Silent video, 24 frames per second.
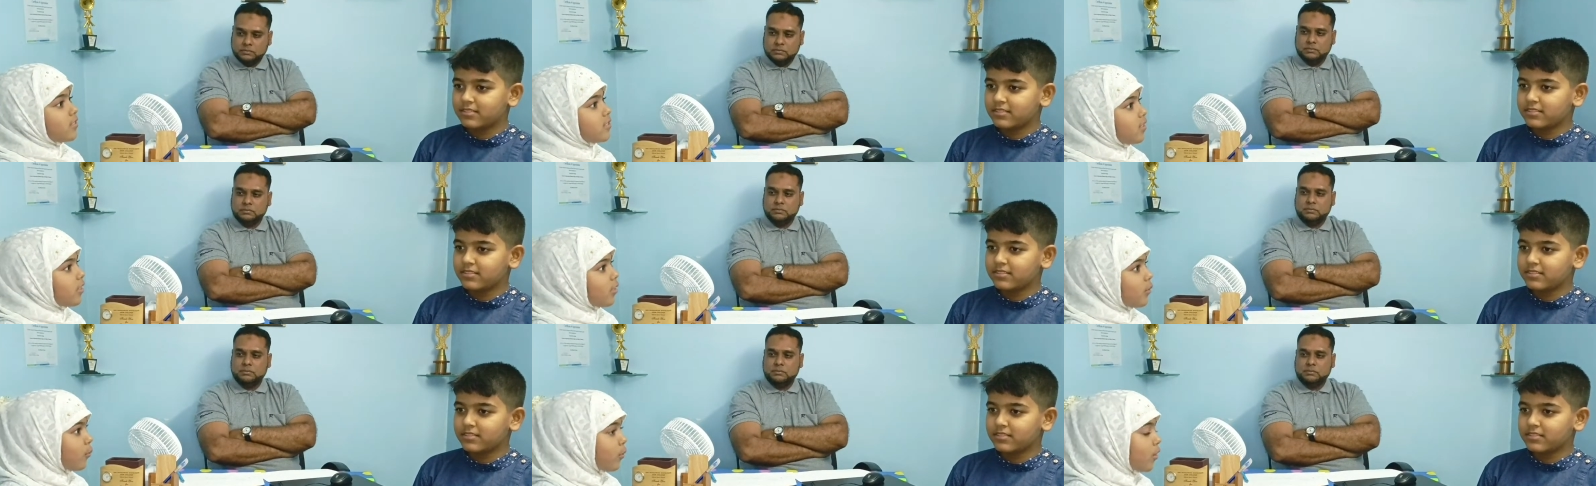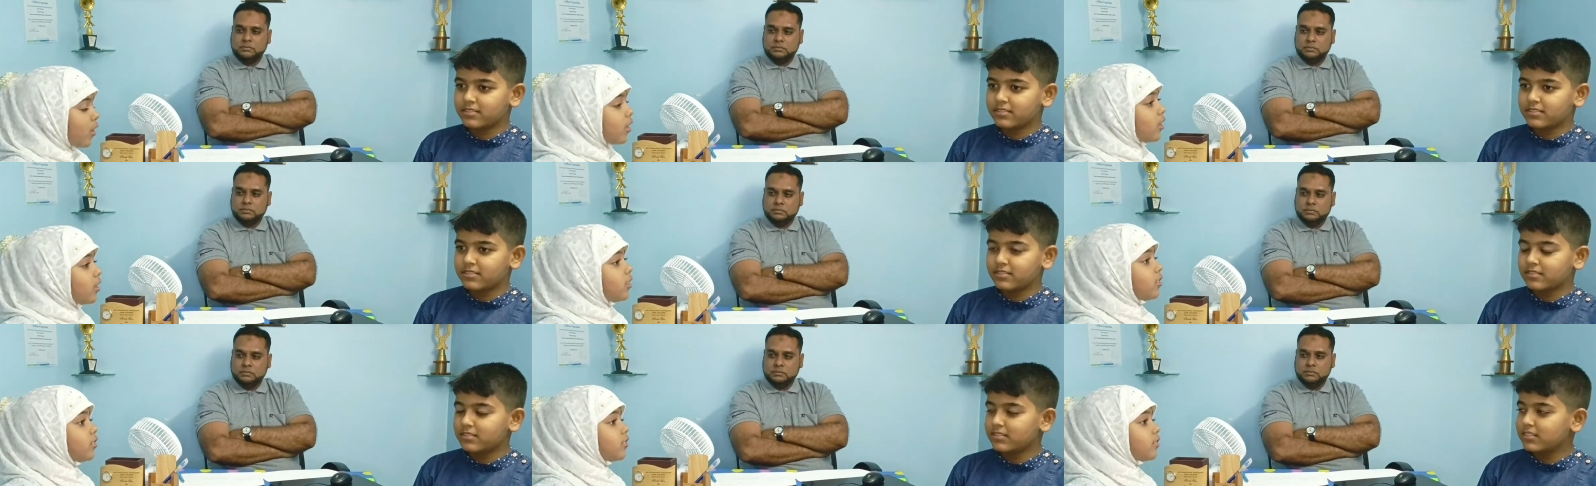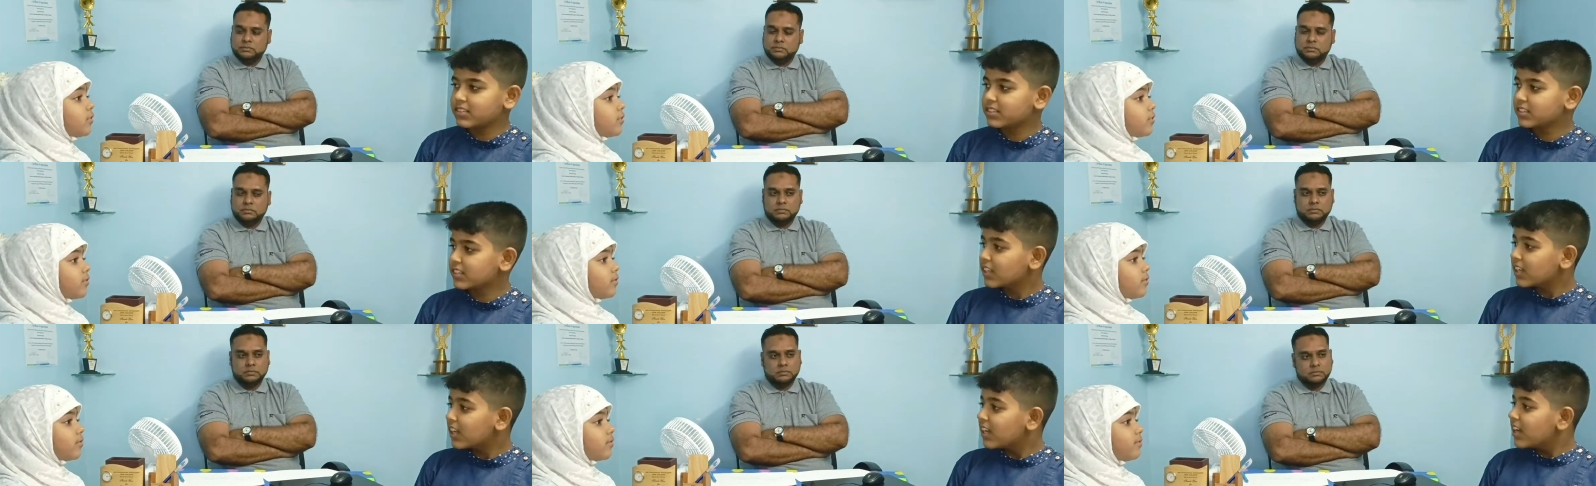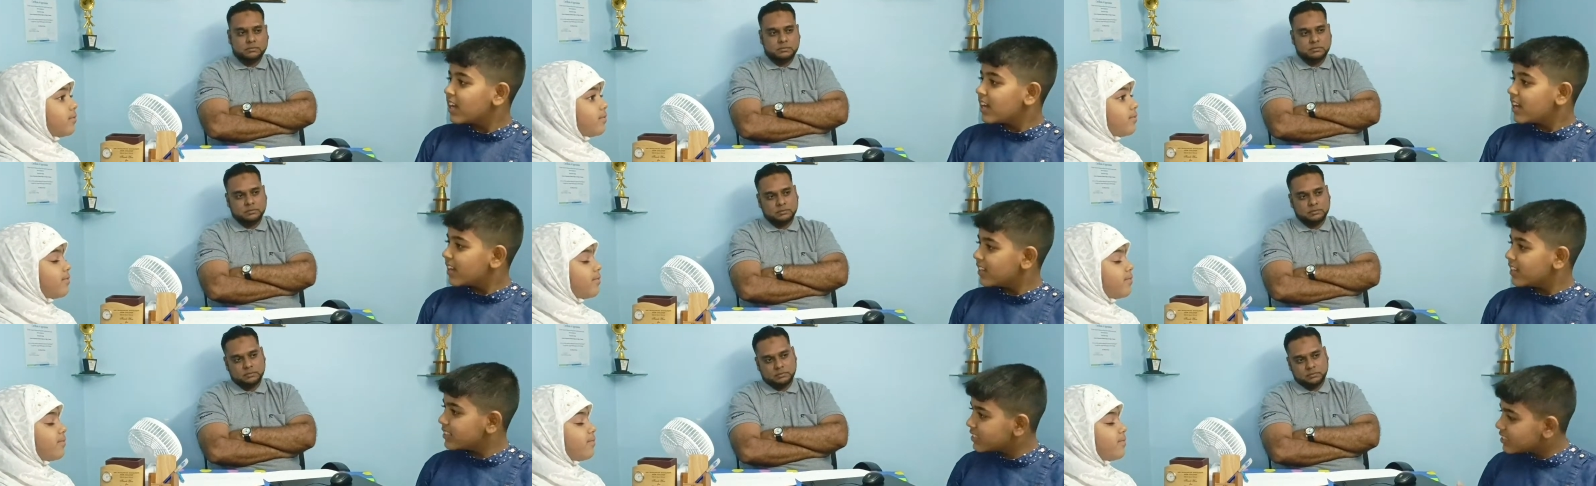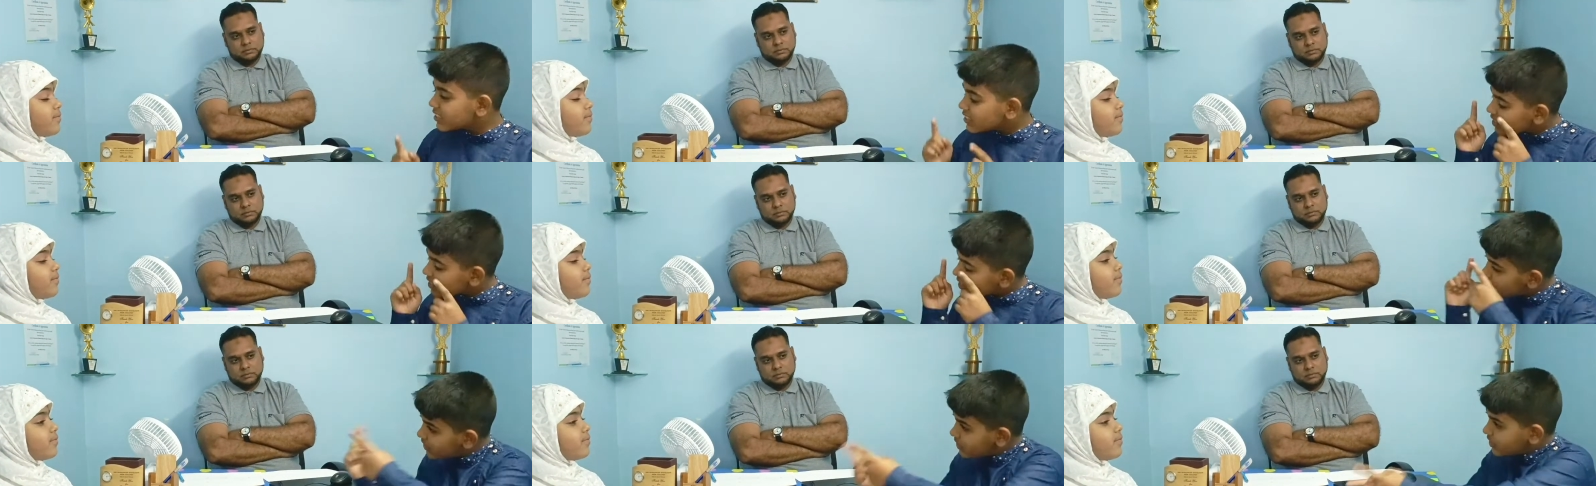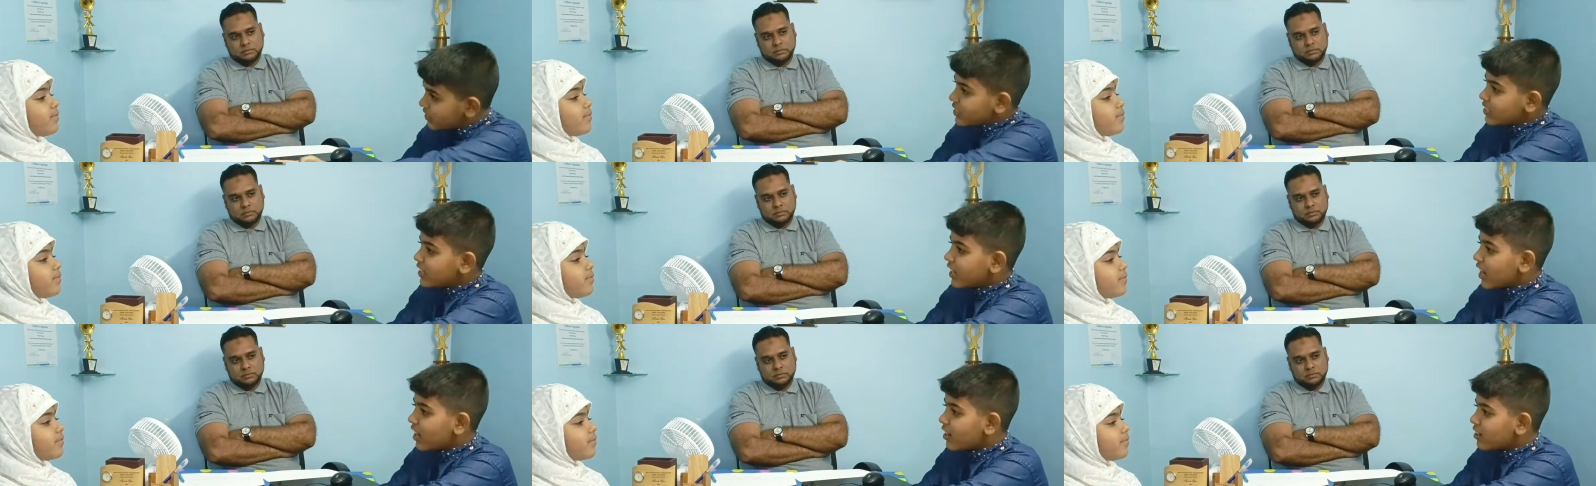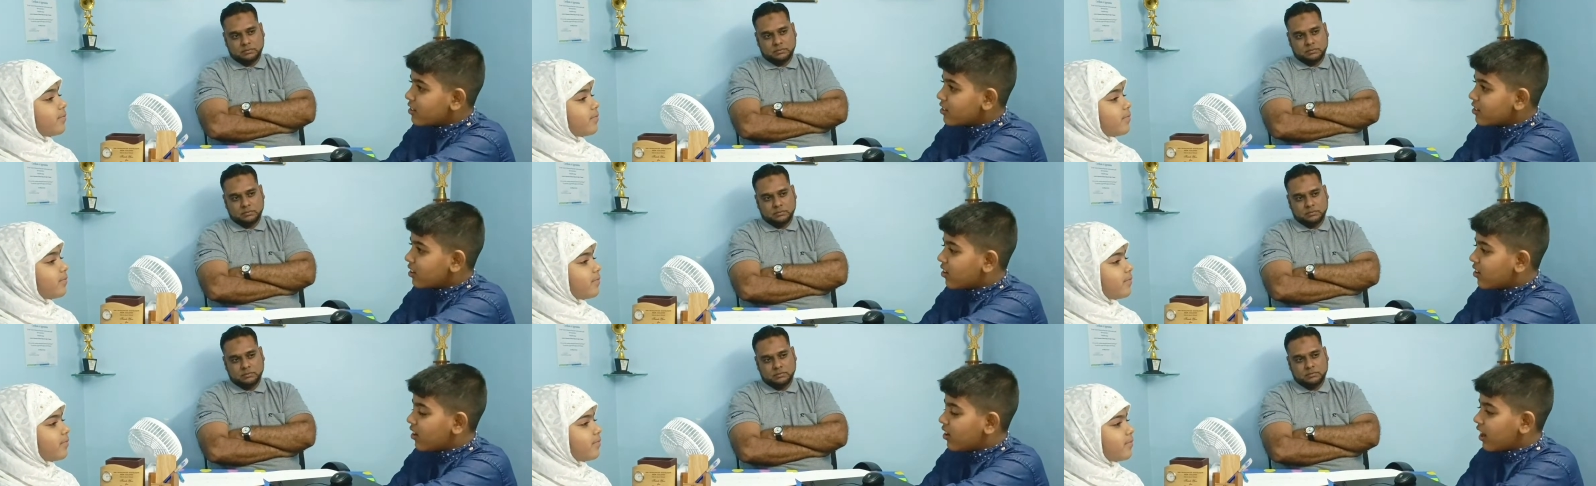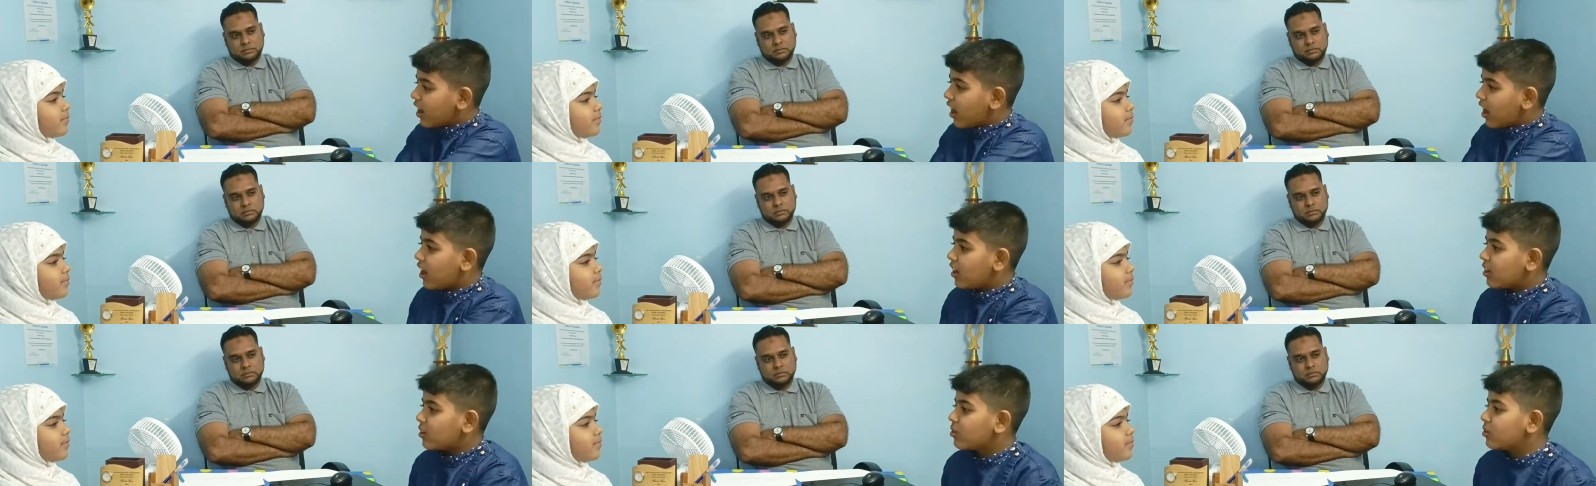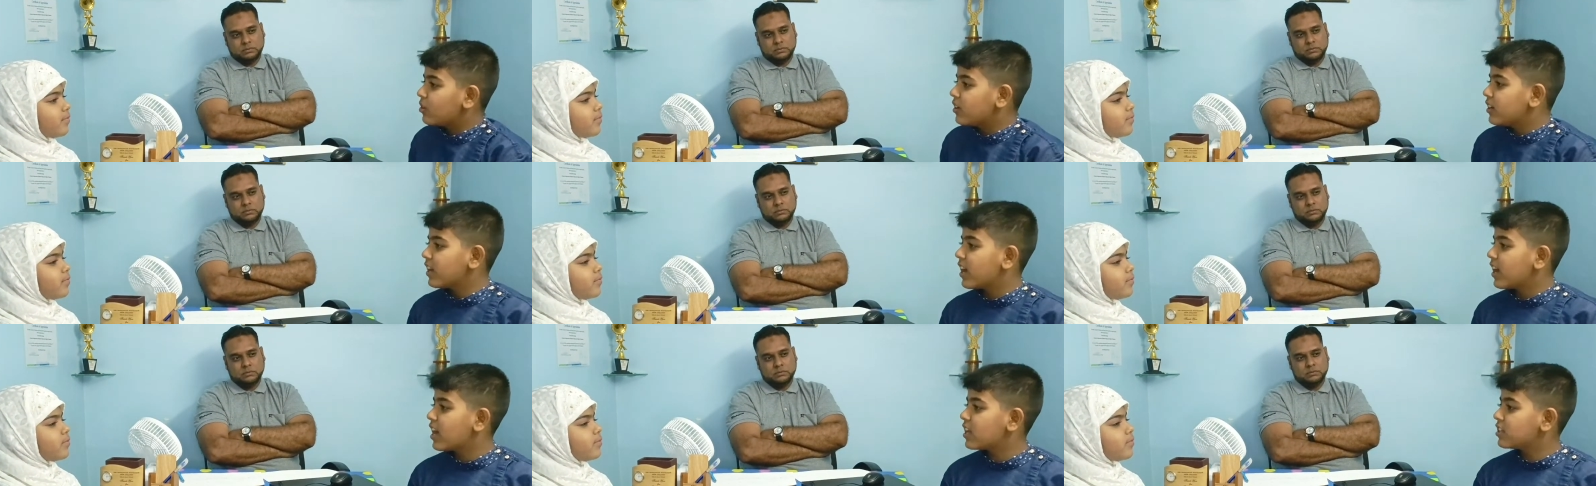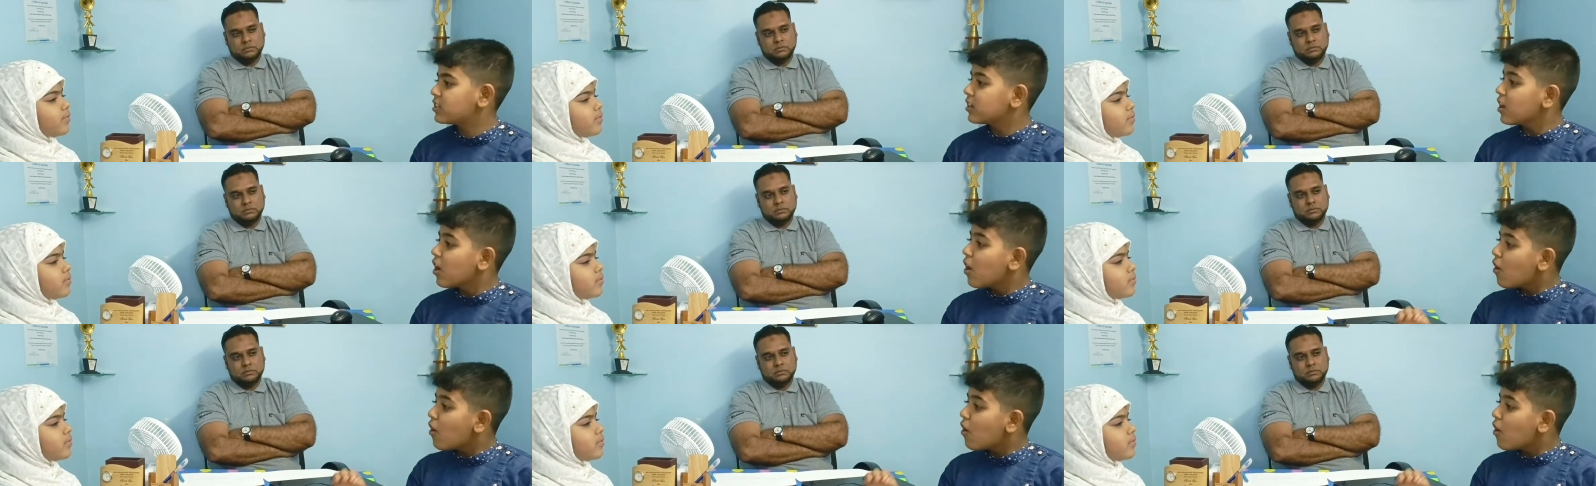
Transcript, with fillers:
Speaker 1: in the world? It's Cristiano Ronaldo. He has